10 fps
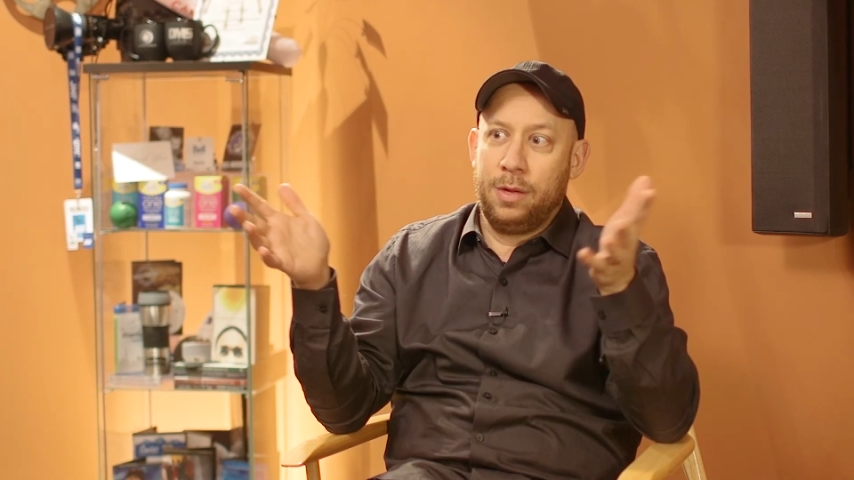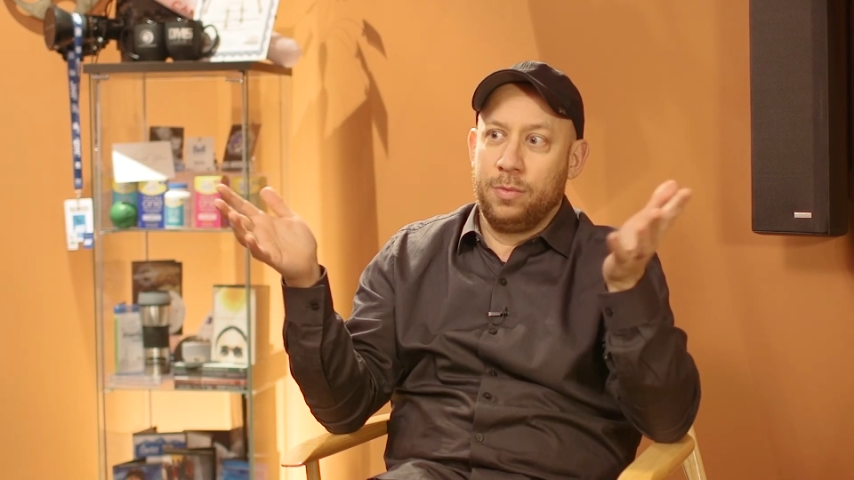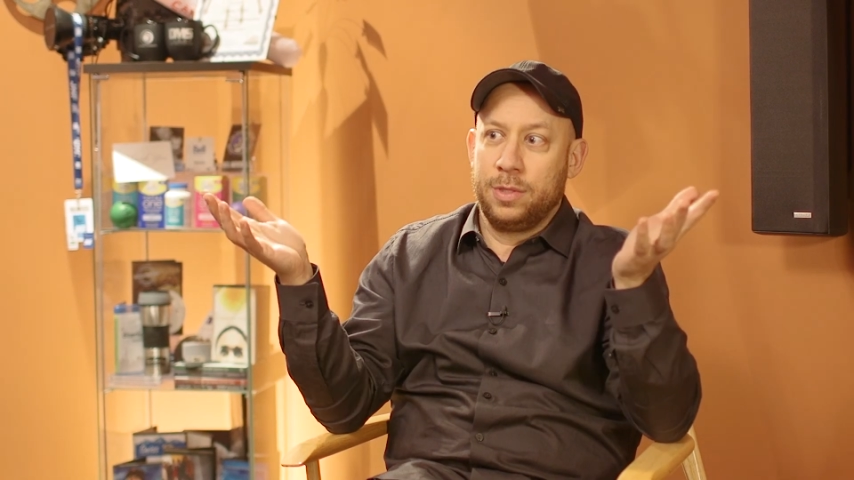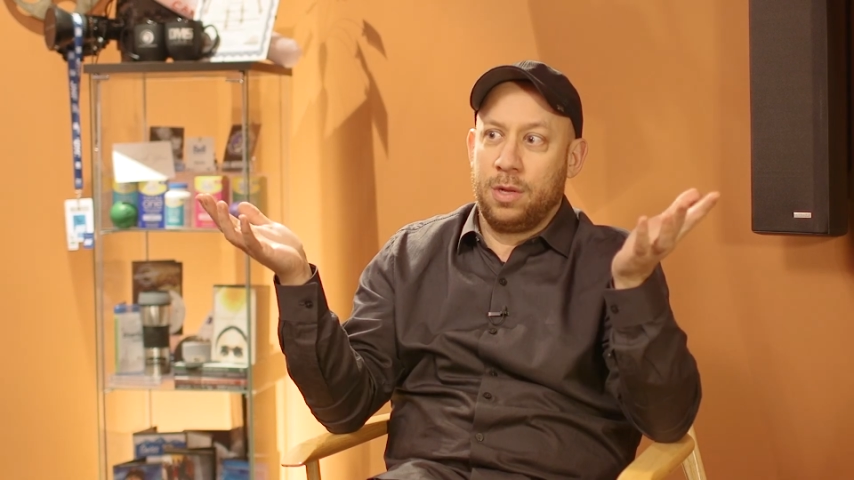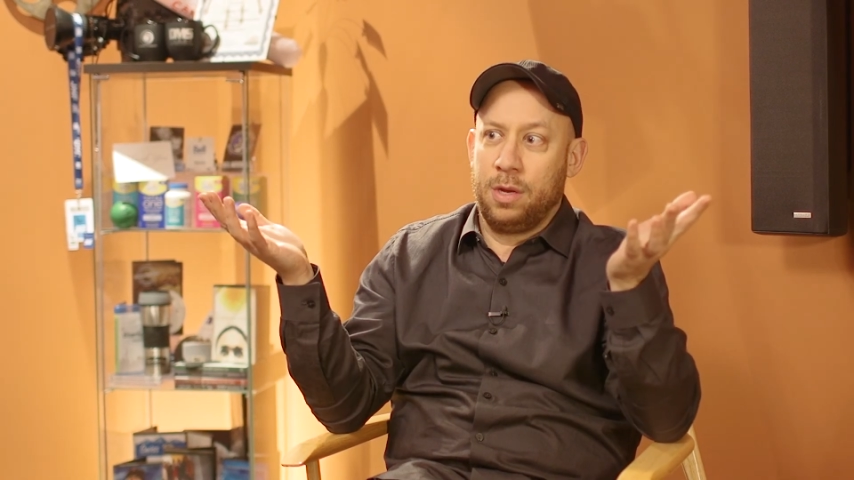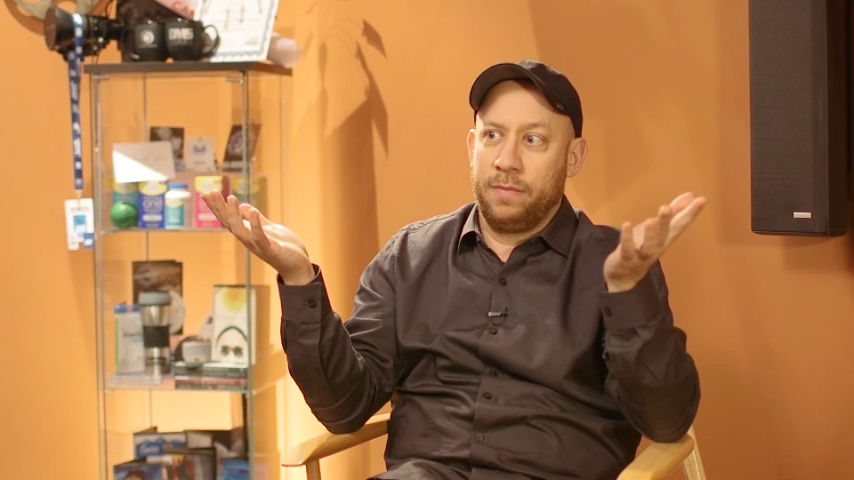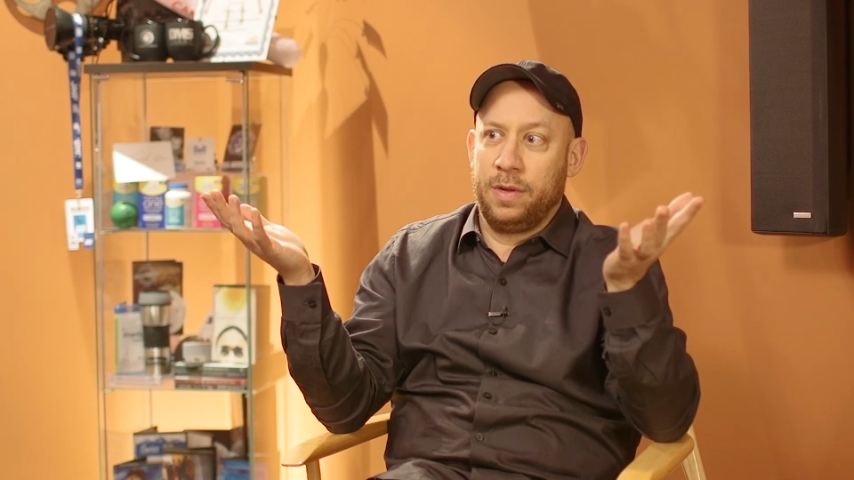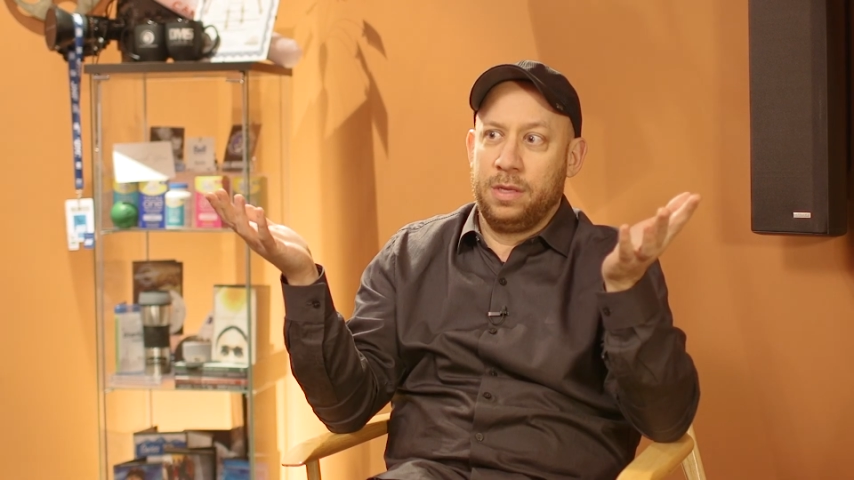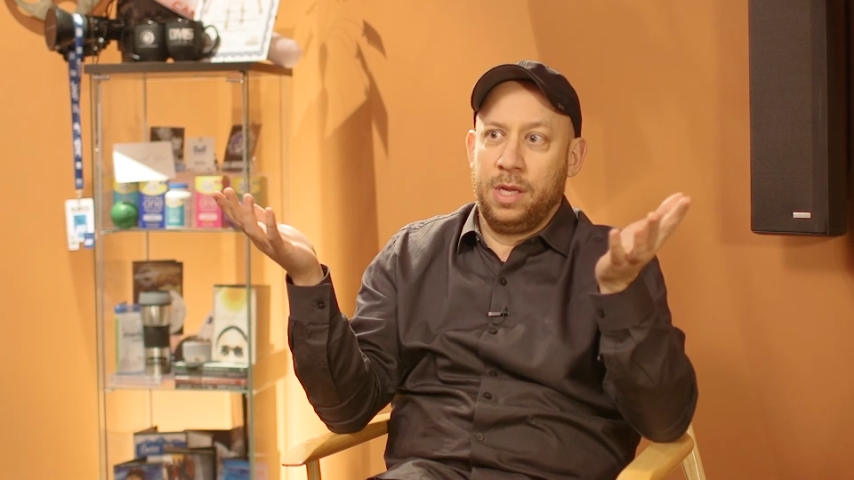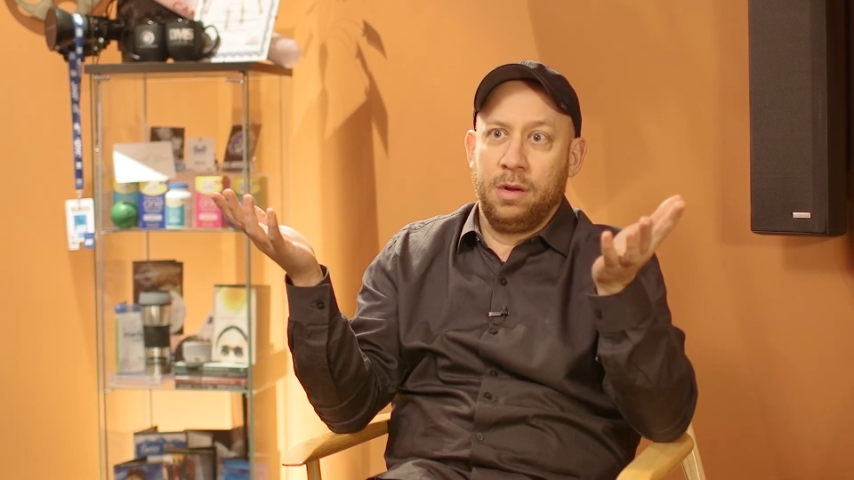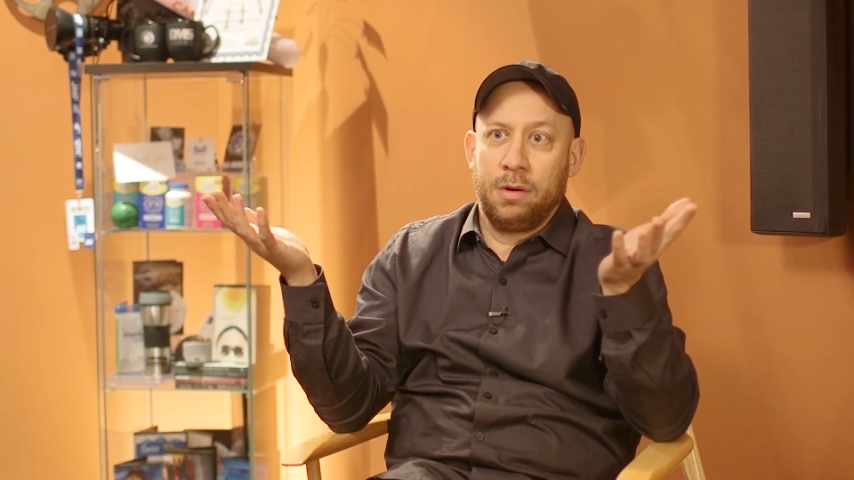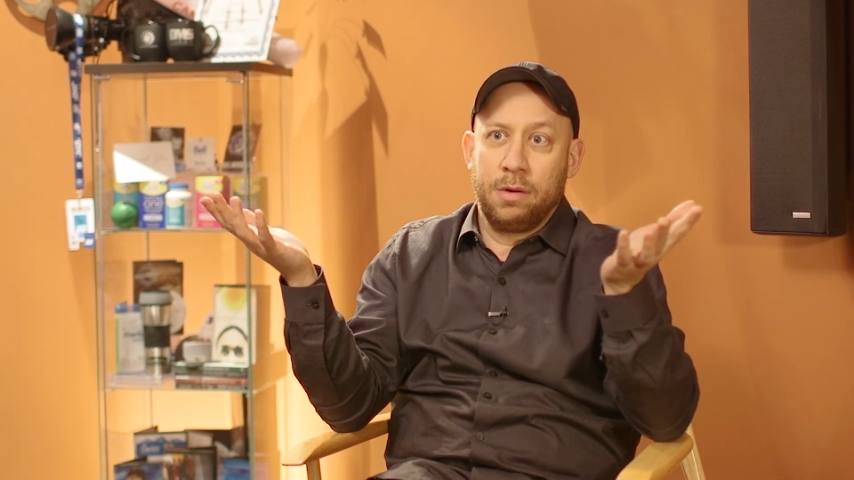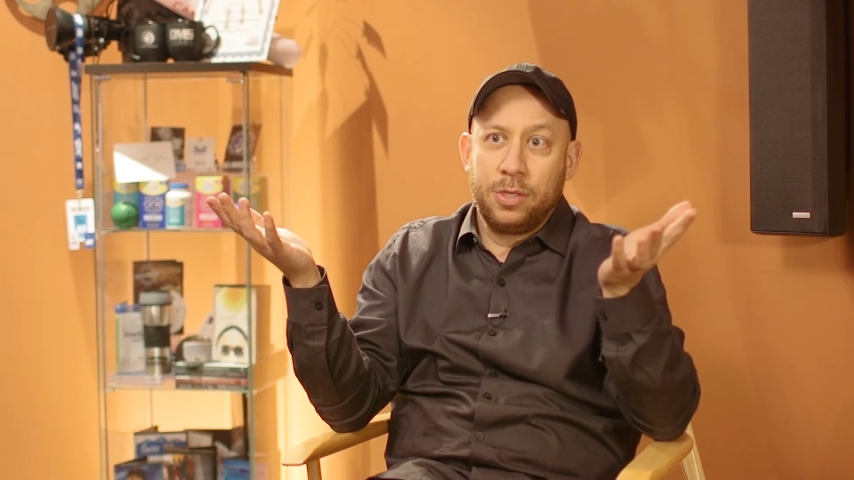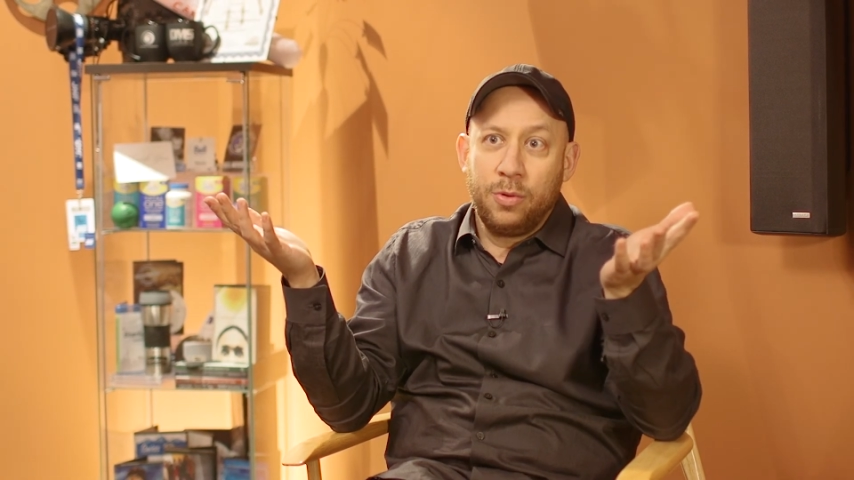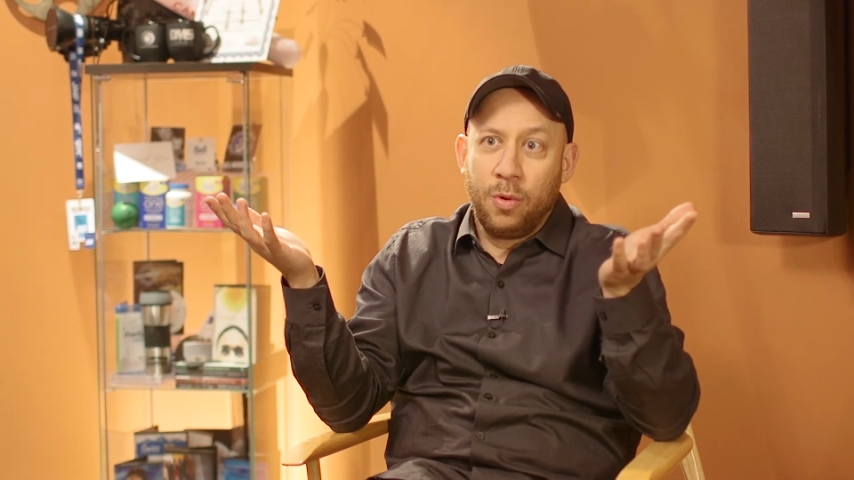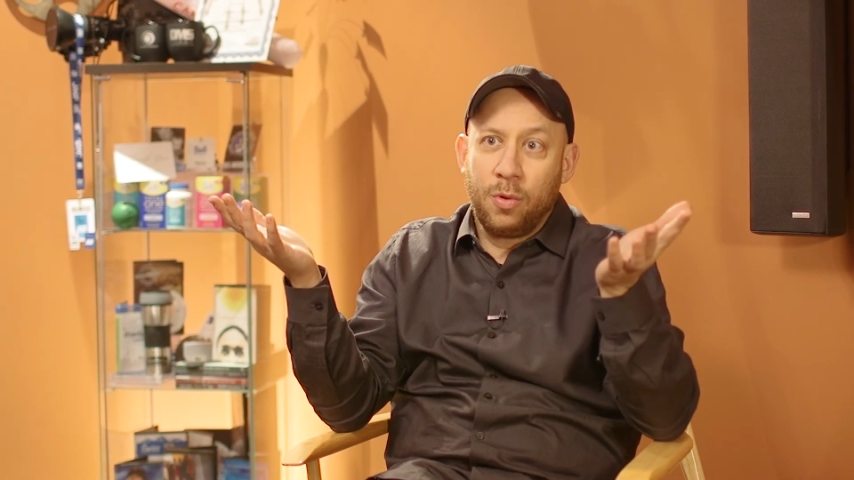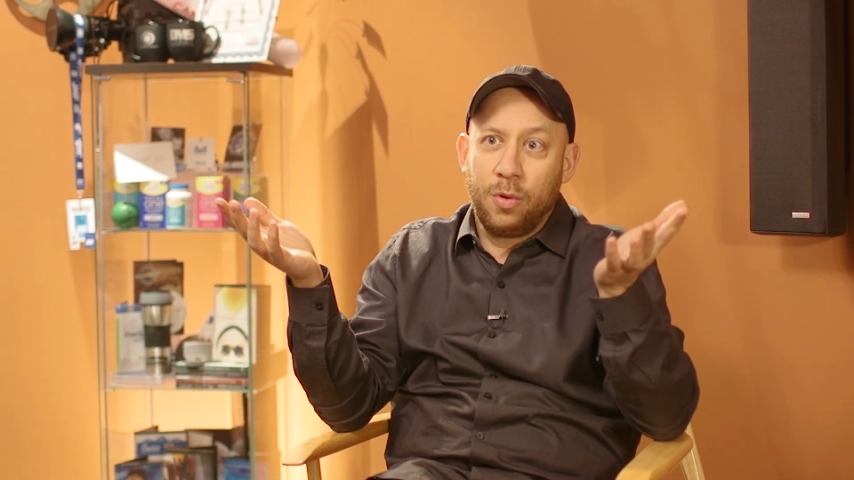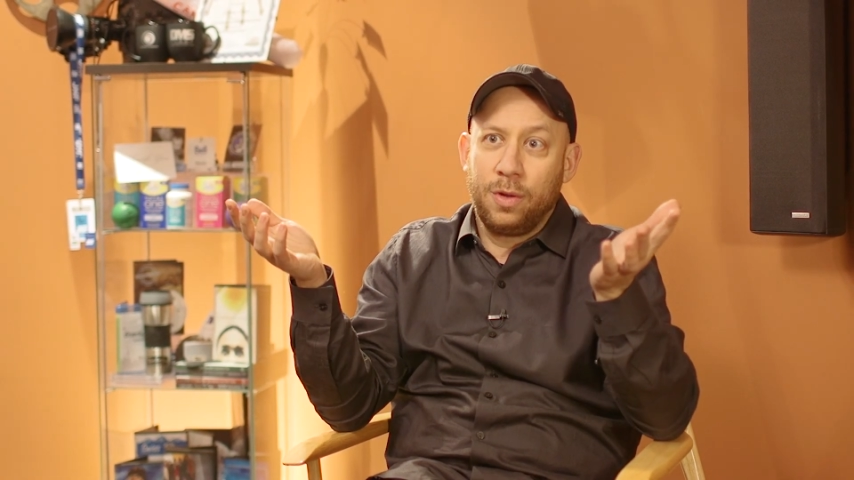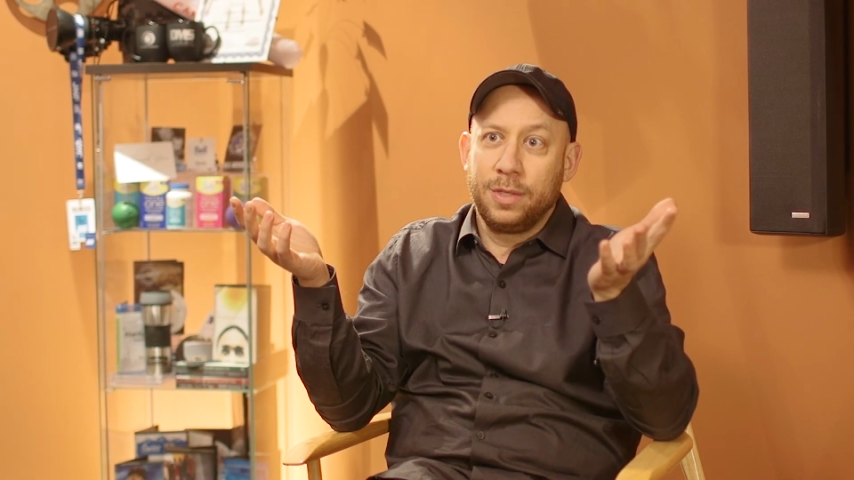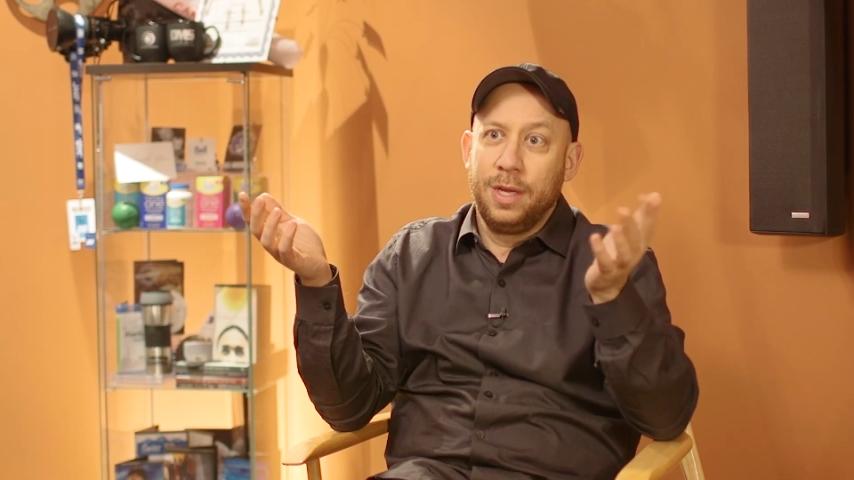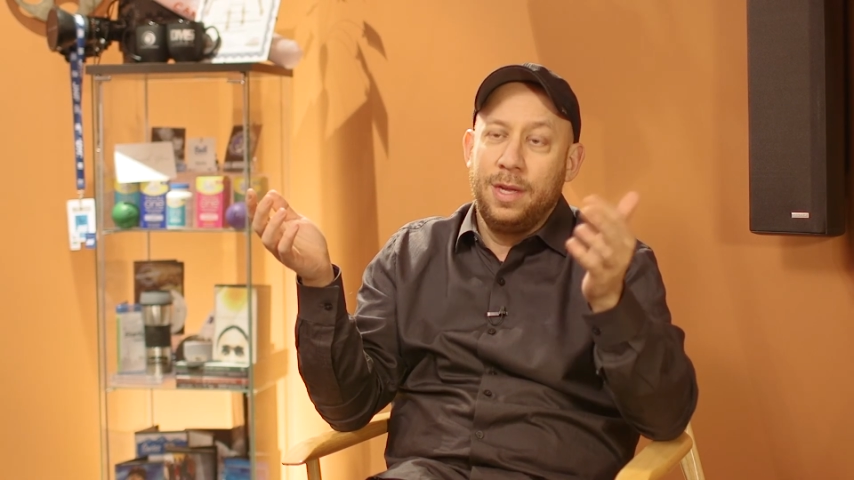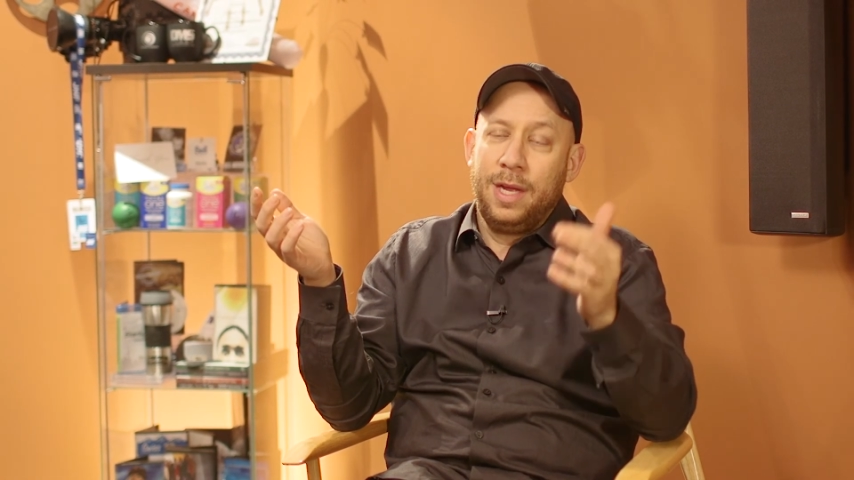who was all of a year or two old,